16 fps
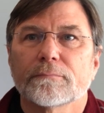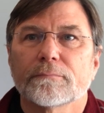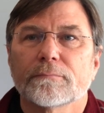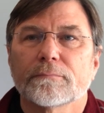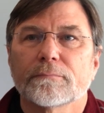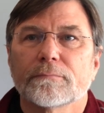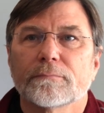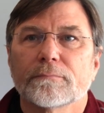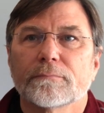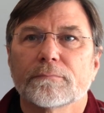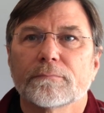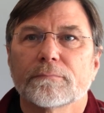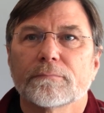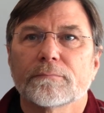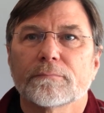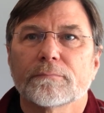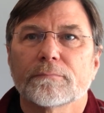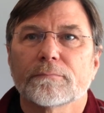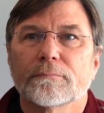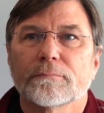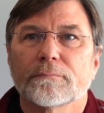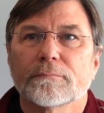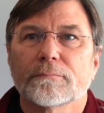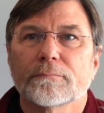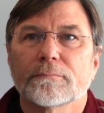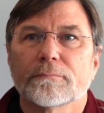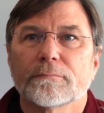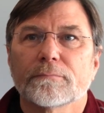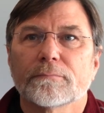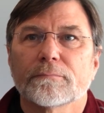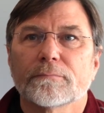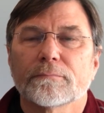
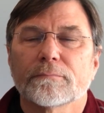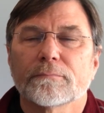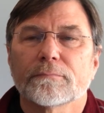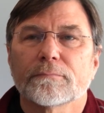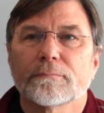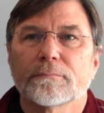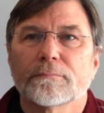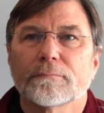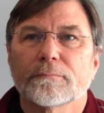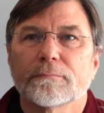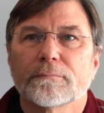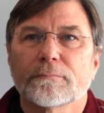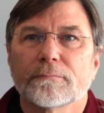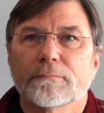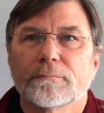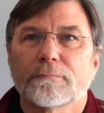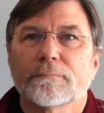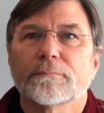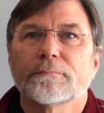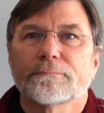[no speech]